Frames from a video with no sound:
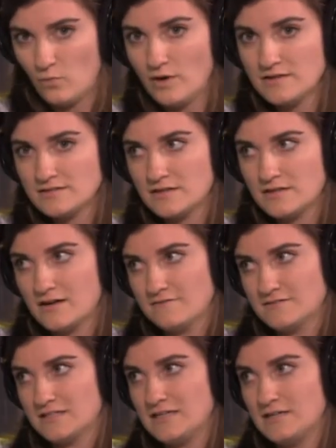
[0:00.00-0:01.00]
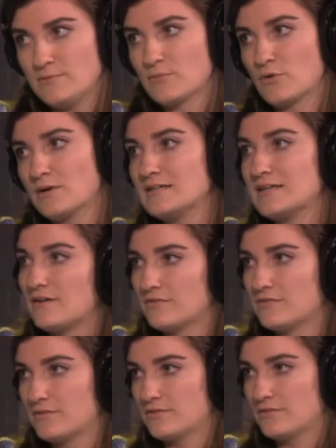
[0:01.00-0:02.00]
wasn't enough to keep him going
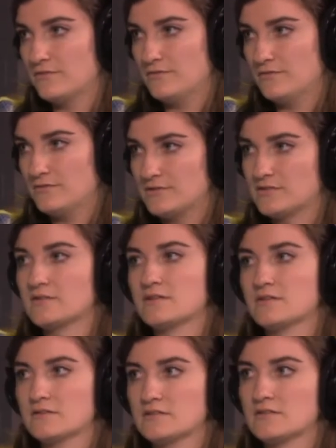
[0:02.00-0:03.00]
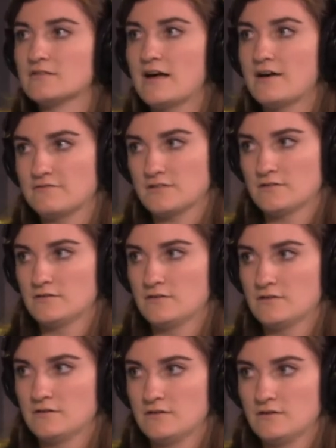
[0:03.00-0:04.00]
down to the to the left.
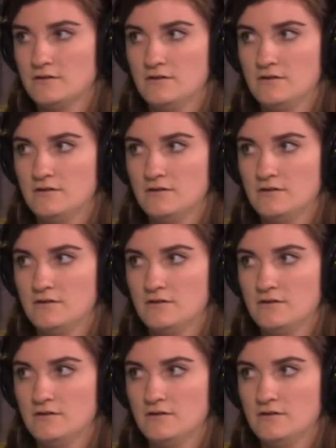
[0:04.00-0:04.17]
Right.